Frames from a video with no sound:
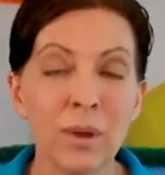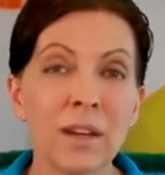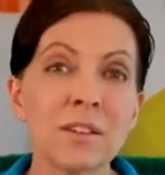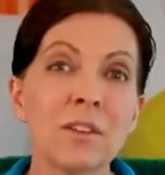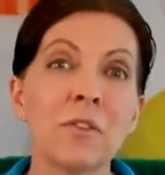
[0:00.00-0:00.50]

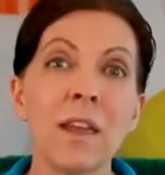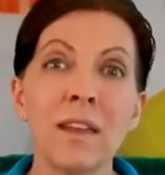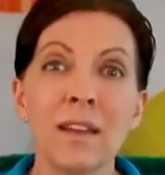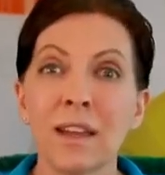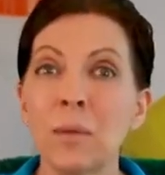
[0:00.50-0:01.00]
Because if
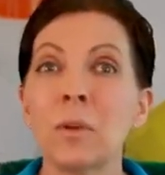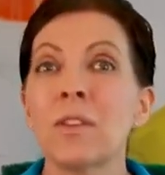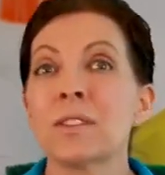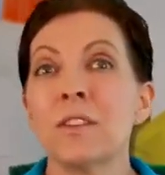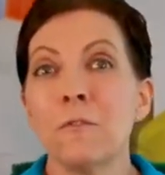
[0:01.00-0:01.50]
they come to
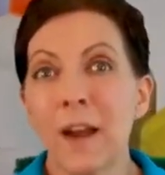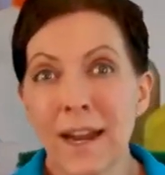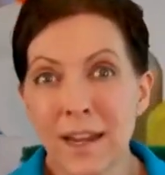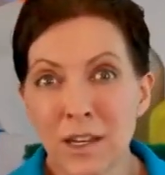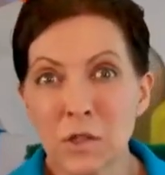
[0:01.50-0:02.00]
this
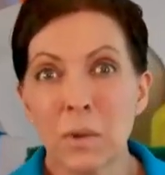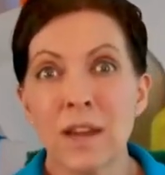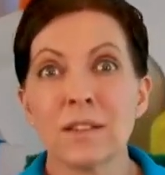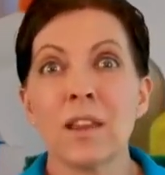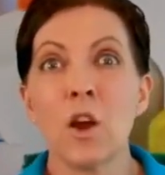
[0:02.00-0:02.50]
inviting
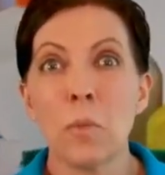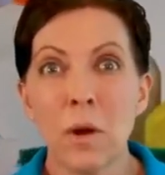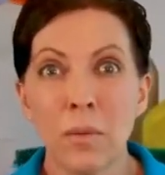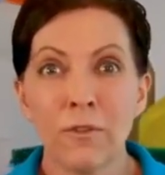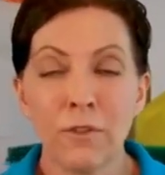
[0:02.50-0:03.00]
space and they
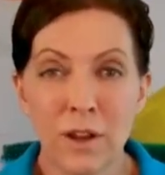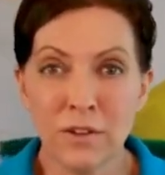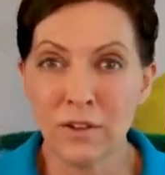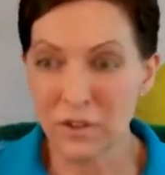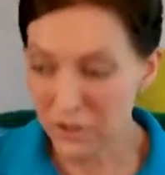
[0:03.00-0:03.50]
open up the
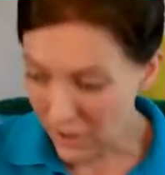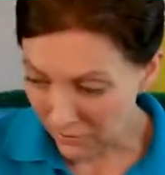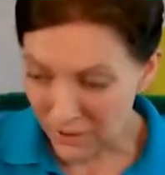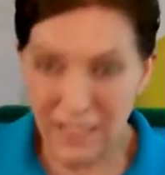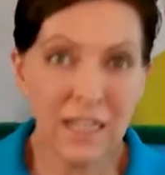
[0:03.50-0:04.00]
fridge and there's
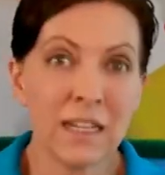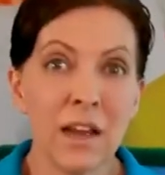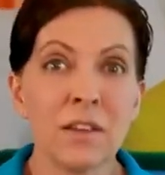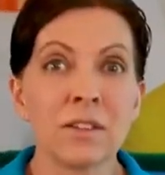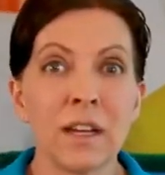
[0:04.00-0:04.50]
stuff leaking
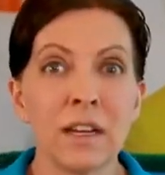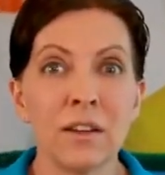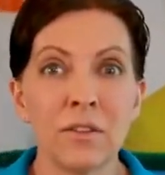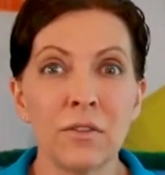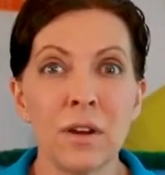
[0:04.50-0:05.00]
down the side
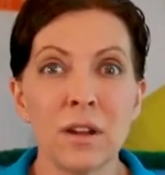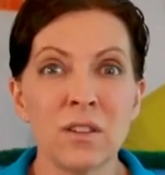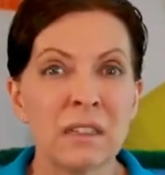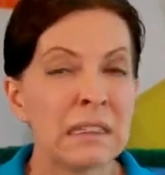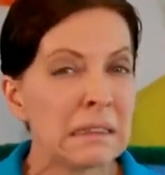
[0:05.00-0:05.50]
of your
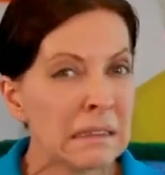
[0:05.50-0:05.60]
fridge,